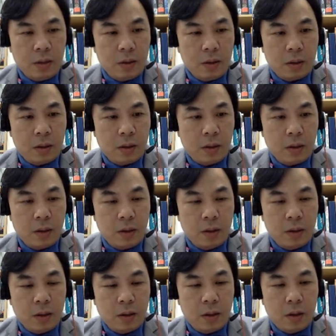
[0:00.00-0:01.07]
Okay,
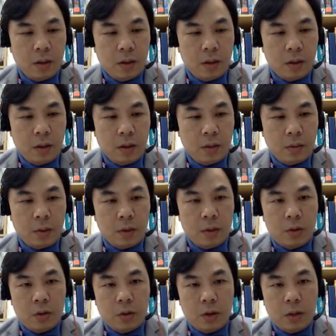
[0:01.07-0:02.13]
I'm going to
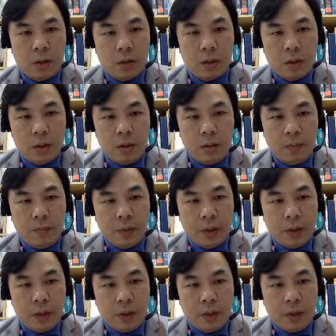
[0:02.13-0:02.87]
try this out.